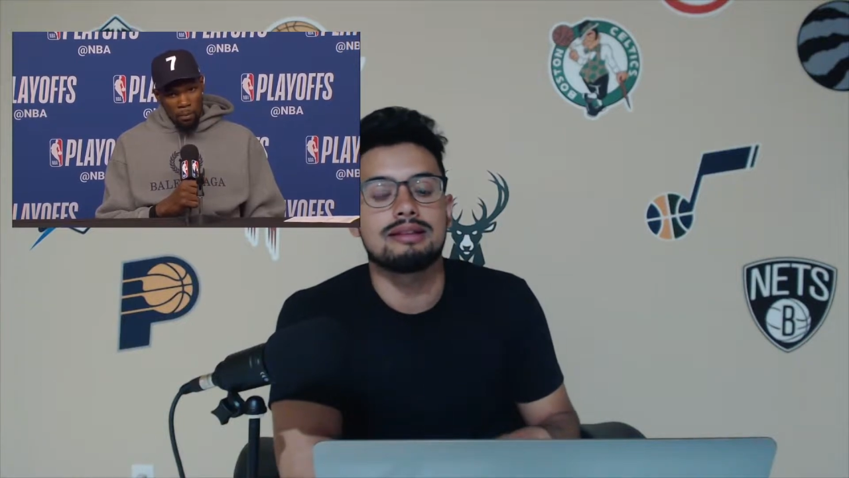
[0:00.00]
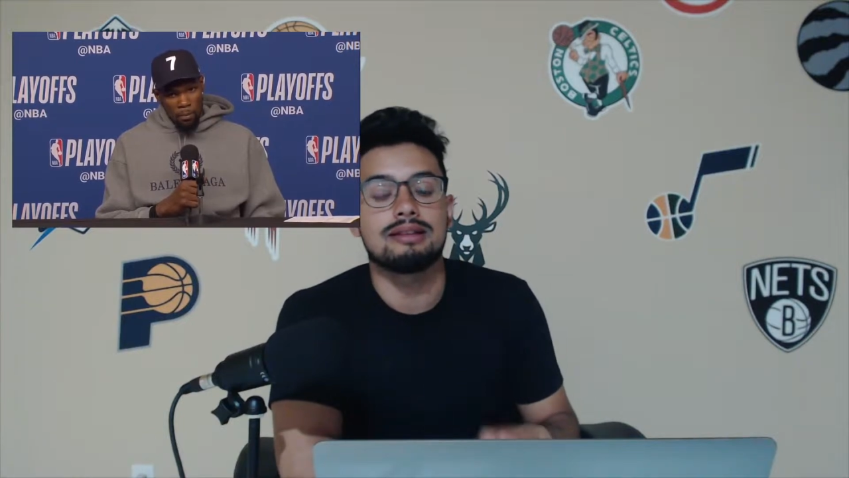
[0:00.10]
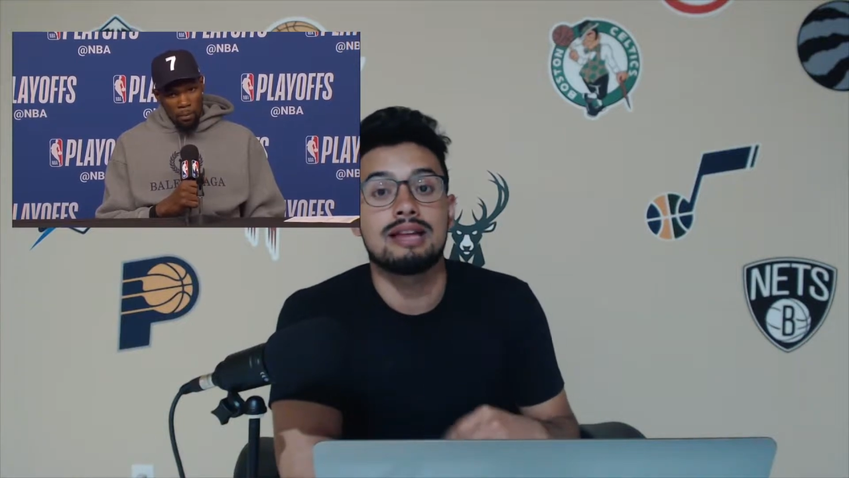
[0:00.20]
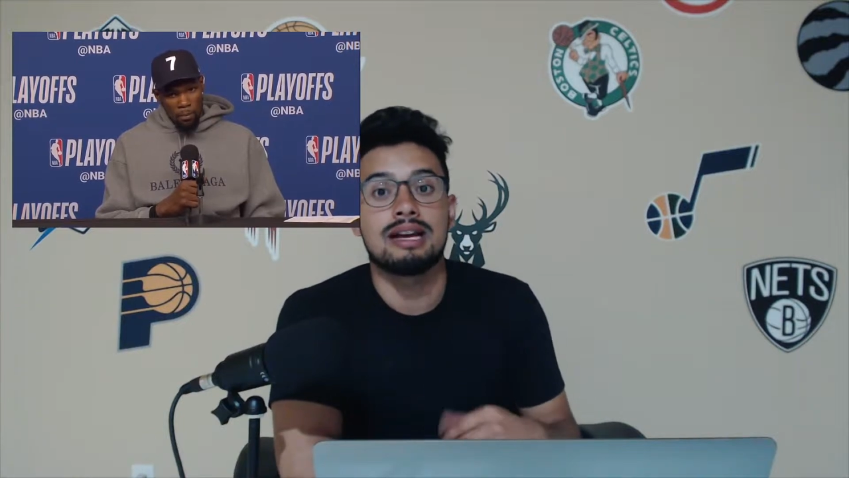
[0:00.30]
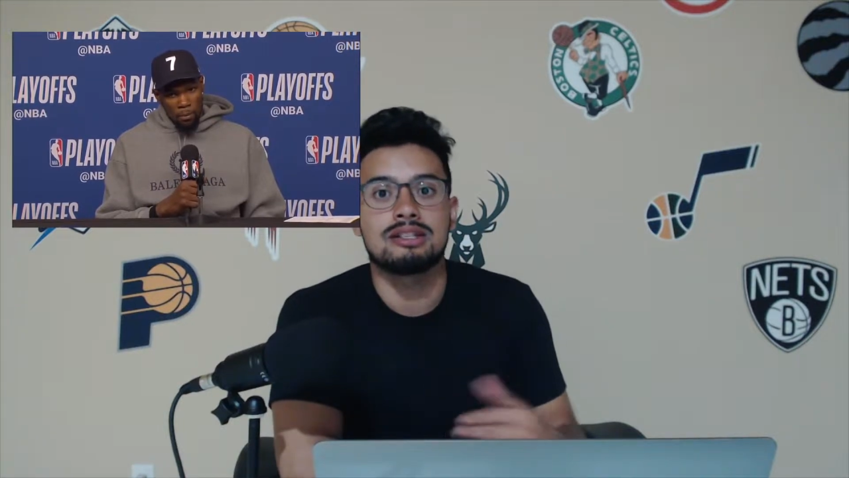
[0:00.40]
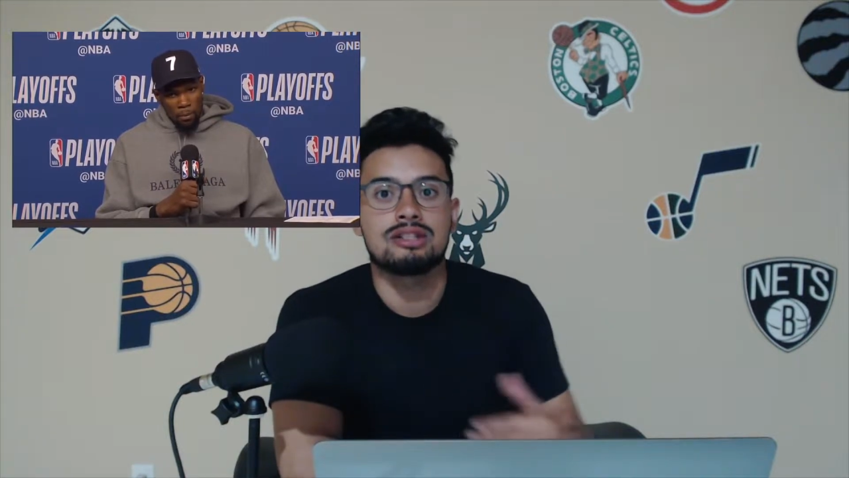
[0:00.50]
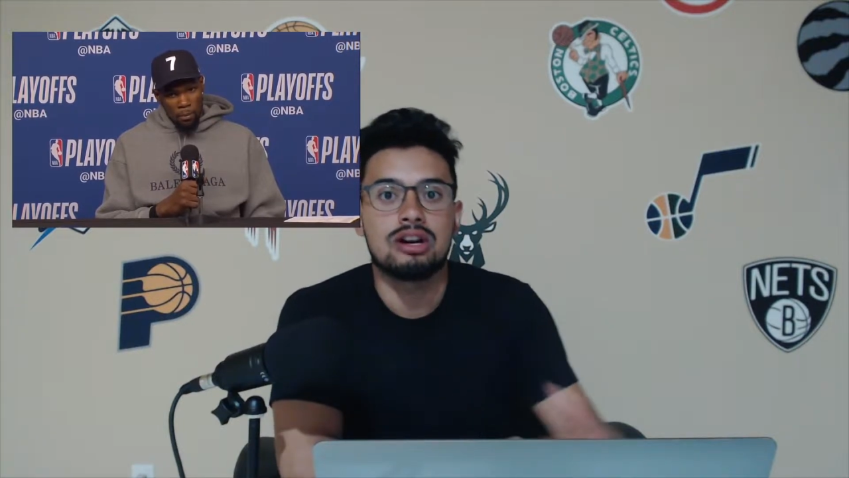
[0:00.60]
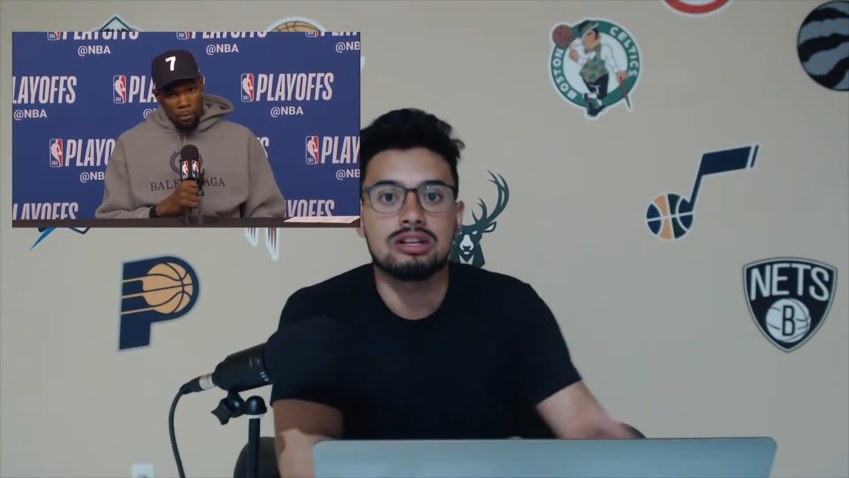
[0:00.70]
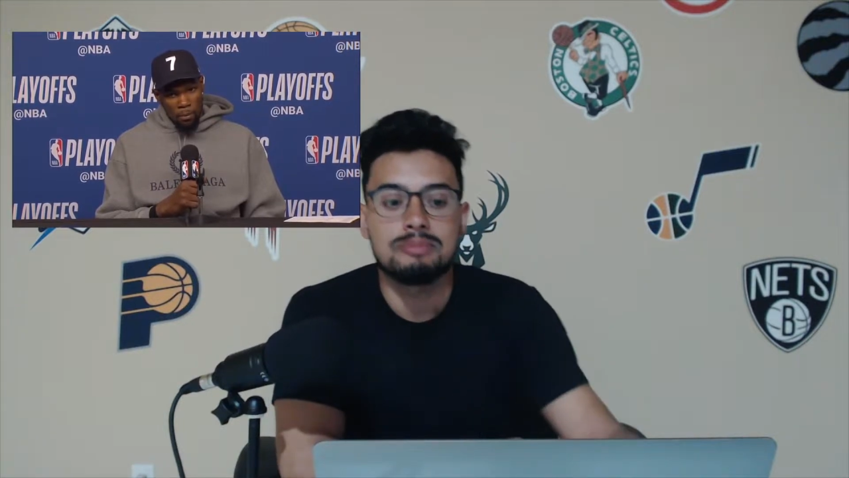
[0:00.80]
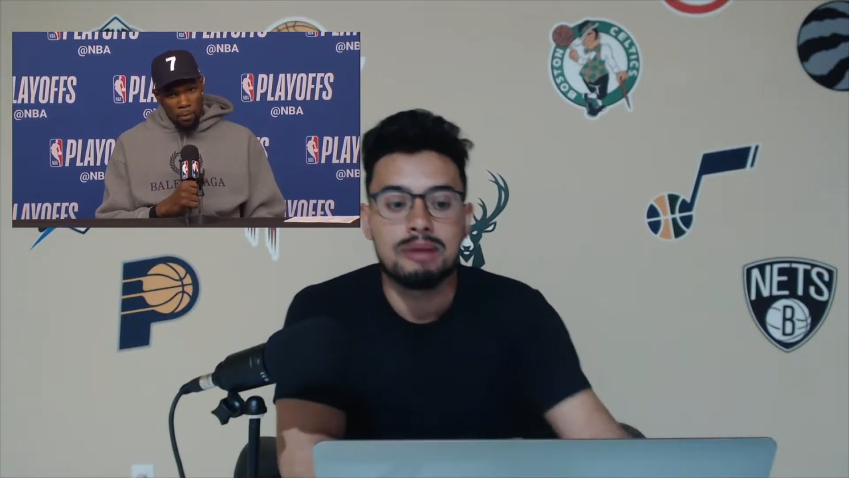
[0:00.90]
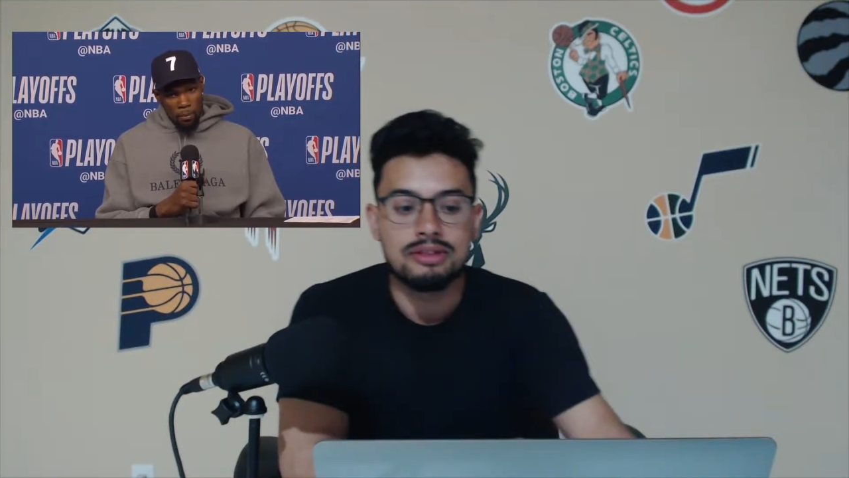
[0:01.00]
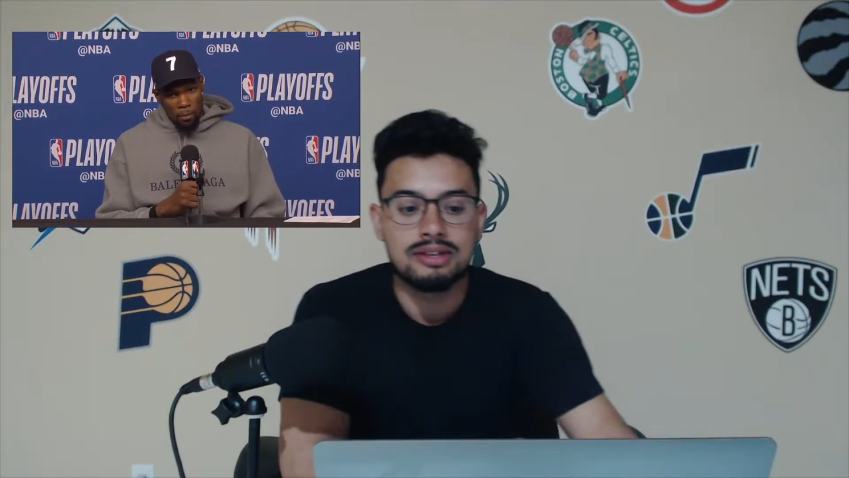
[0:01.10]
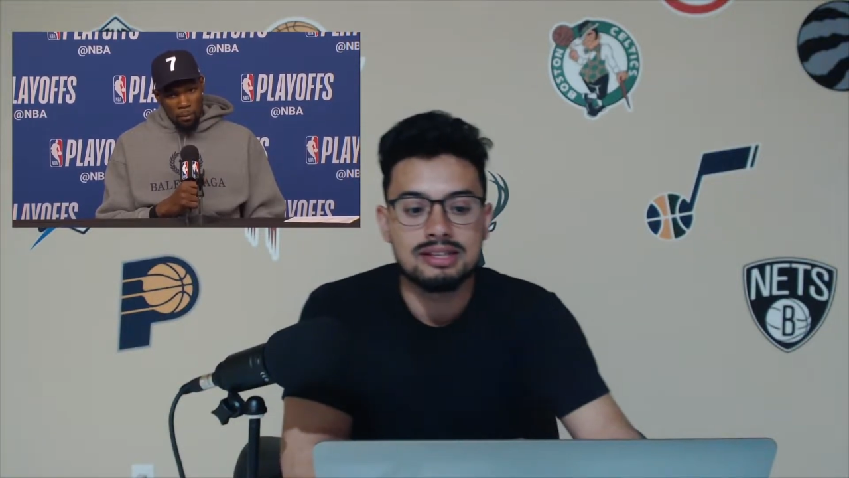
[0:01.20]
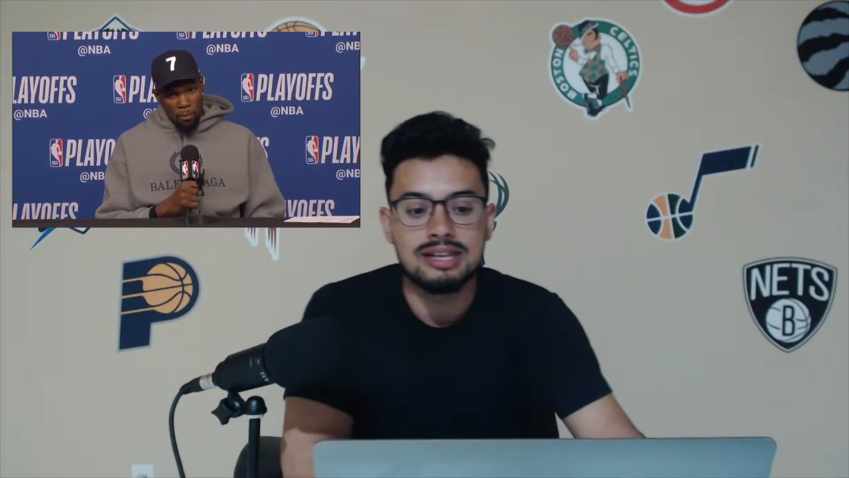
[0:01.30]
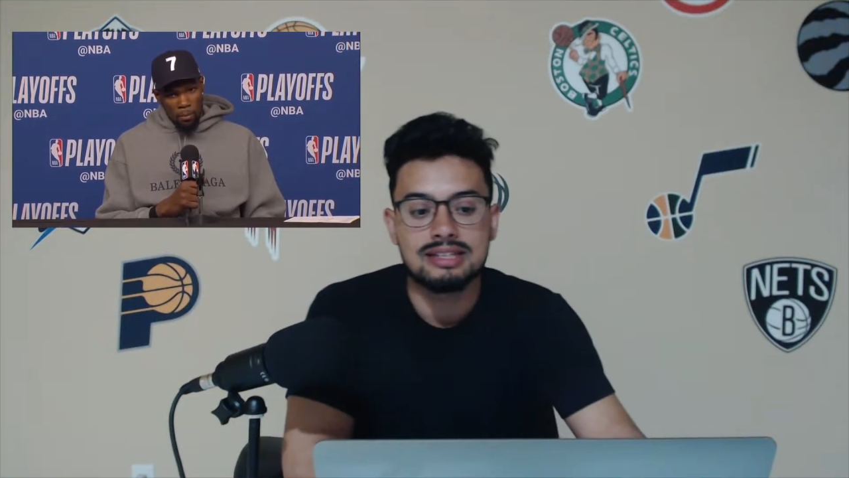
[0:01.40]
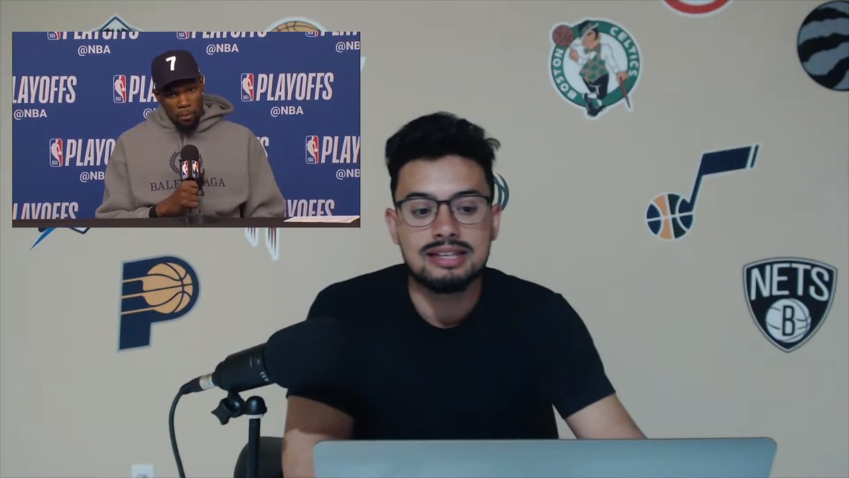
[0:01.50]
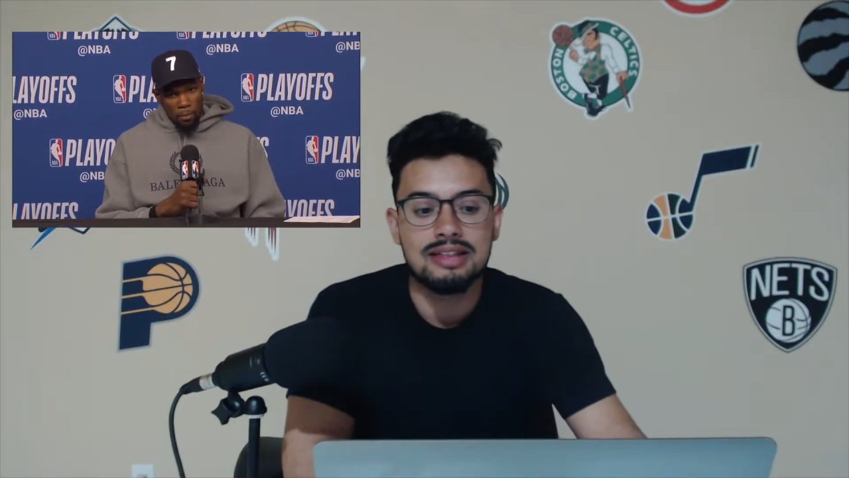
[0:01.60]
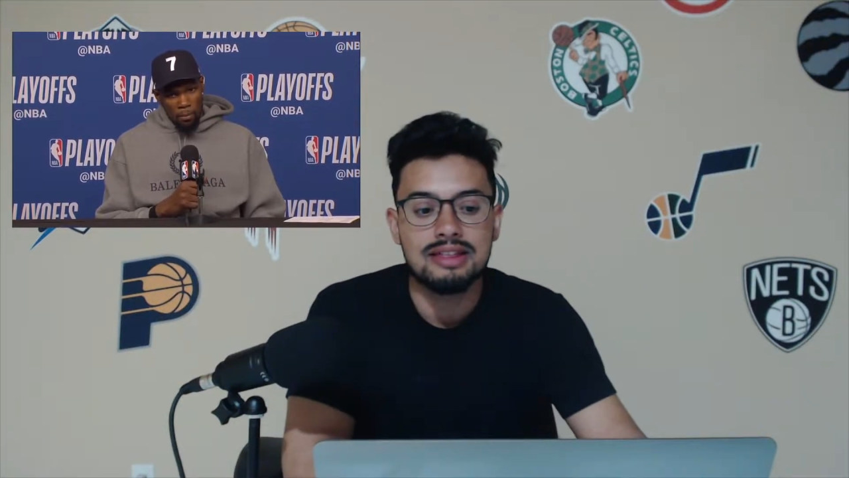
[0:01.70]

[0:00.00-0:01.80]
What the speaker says: that's talked about this has said